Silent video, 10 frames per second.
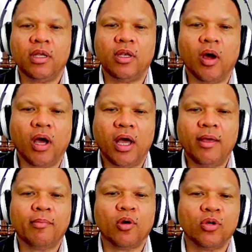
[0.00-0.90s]
Now I'm
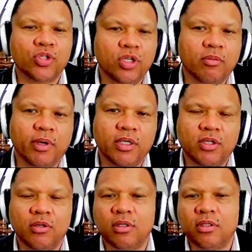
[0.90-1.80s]
cautioning my
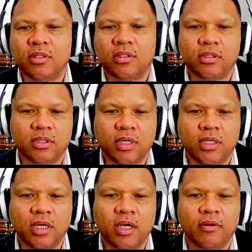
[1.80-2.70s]
students, and
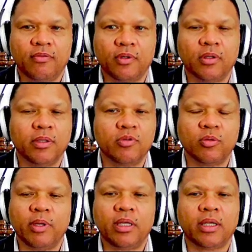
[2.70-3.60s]
I've told them so
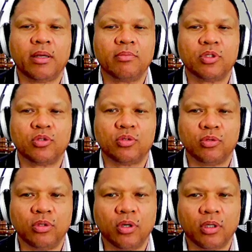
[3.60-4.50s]
many times, do
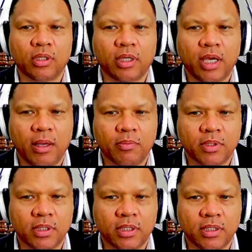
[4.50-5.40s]
not
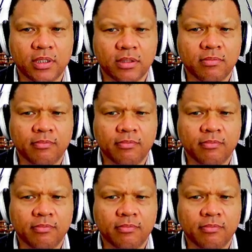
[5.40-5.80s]
capture this